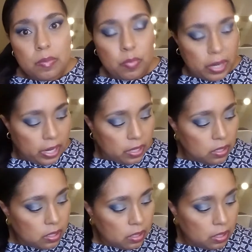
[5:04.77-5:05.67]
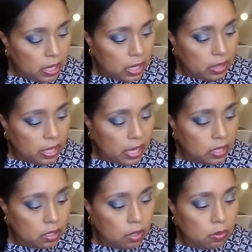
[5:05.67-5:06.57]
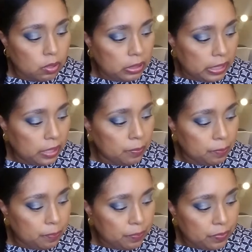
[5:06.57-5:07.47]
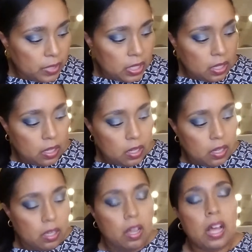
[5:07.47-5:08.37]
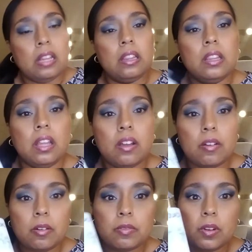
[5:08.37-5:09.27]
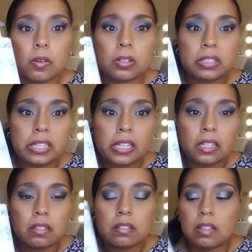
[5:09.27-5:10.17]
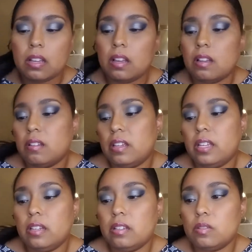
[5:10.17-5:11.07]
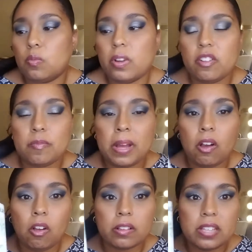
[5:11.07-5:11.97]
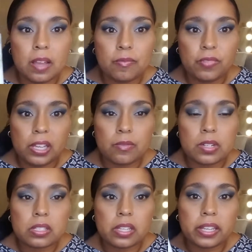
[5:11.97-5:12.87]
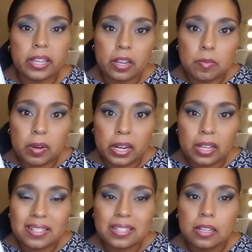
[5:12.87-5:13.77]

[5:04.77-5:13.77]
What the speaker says: brands, and that is Caudalie. I love Caudalie. It is one of my all-time favorite skincare brands.